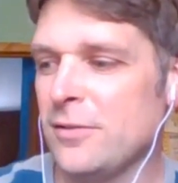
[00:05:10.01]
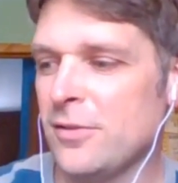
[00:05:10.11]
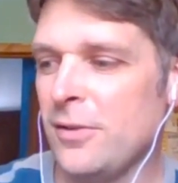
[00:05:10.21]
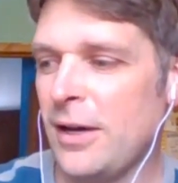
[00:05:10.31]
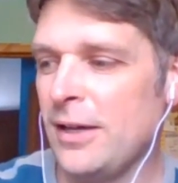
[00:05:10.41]

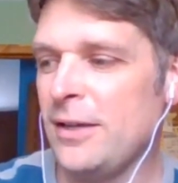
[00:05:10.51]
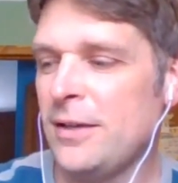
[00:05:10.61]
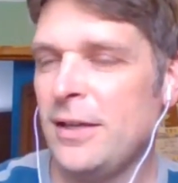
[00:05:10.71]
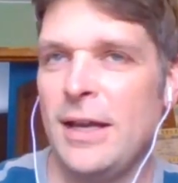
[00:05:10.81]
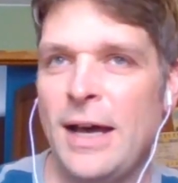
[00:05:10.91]
So I
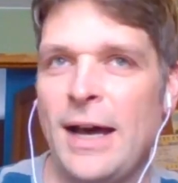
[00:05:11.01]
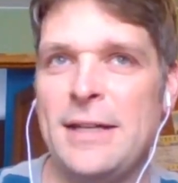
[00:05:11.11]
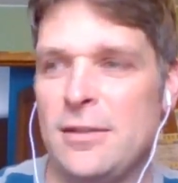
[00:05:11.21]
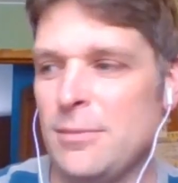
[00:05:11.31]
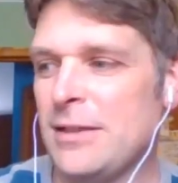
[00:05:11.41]

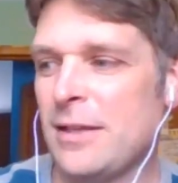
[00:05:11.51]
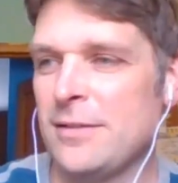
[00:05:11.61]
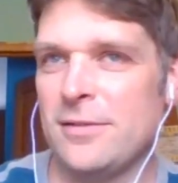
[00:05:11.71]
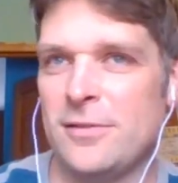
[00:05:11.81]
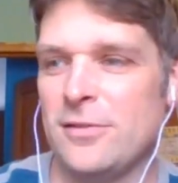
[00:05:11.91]
need to make that
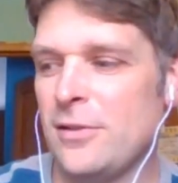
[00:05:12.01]
decision